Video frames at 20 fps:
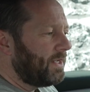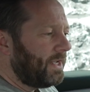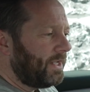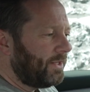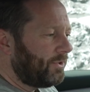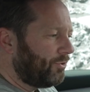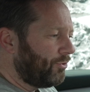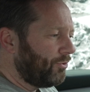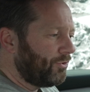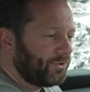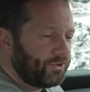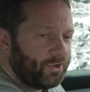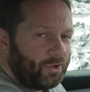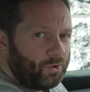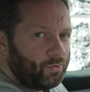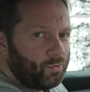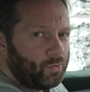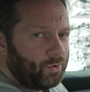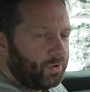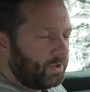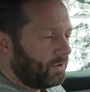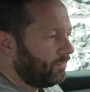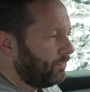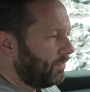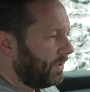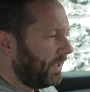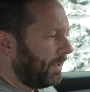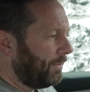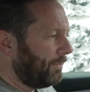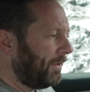It does all work
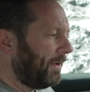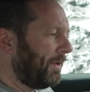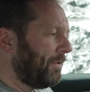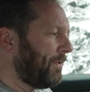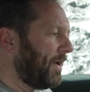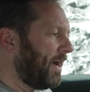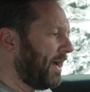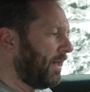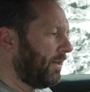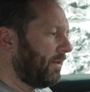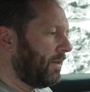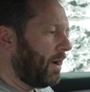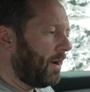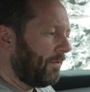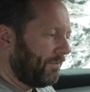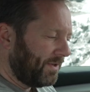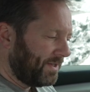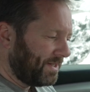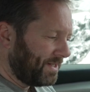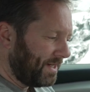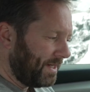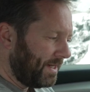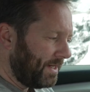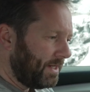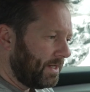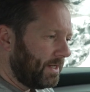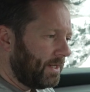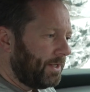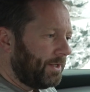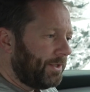really, really well.
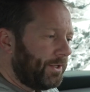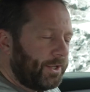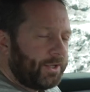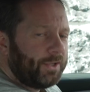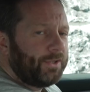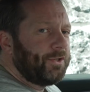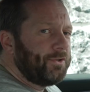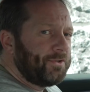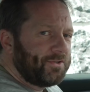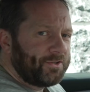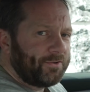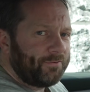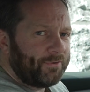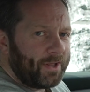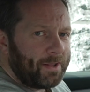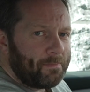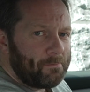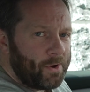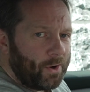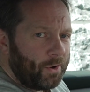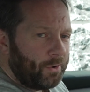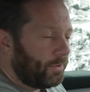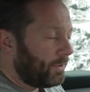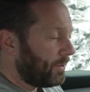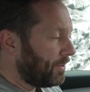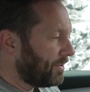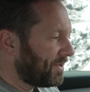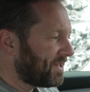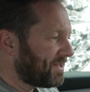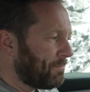Obviously, you can do stuff like mirror
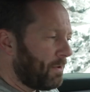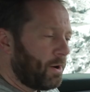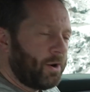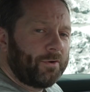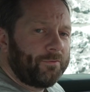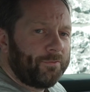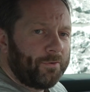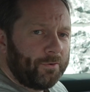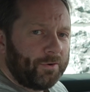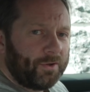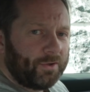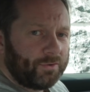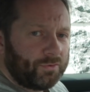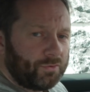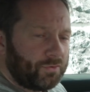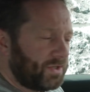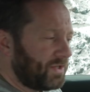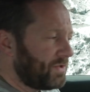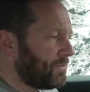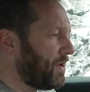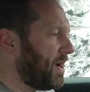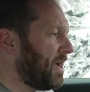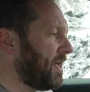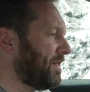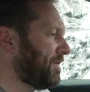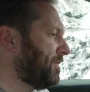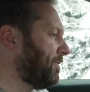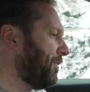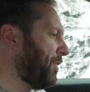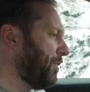your smartphone onto it as
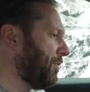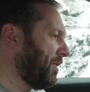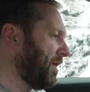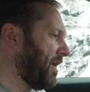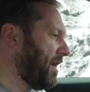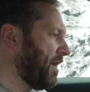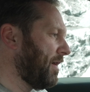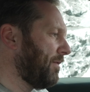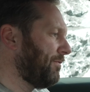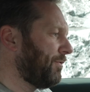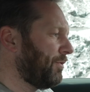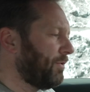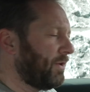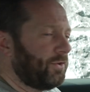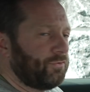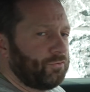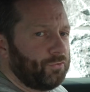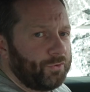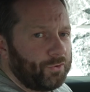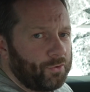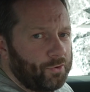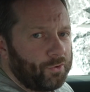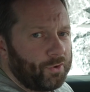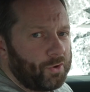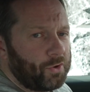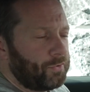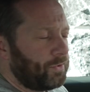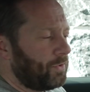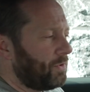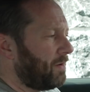well. So if you want to have your Android
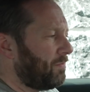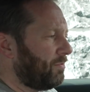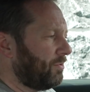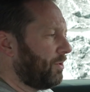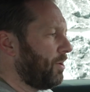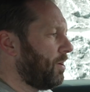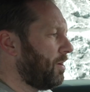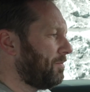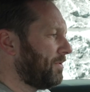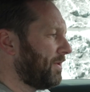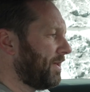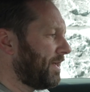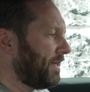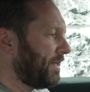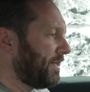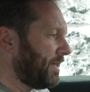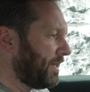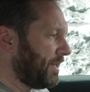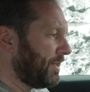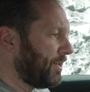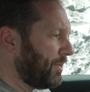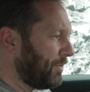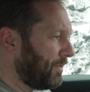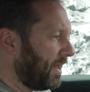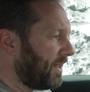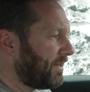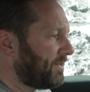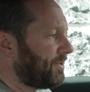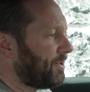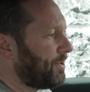Auto, your Apple CarPlay, you can do
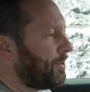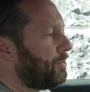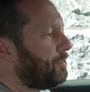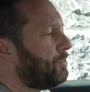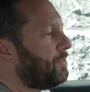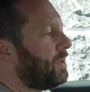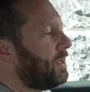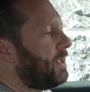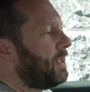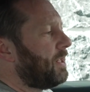that too.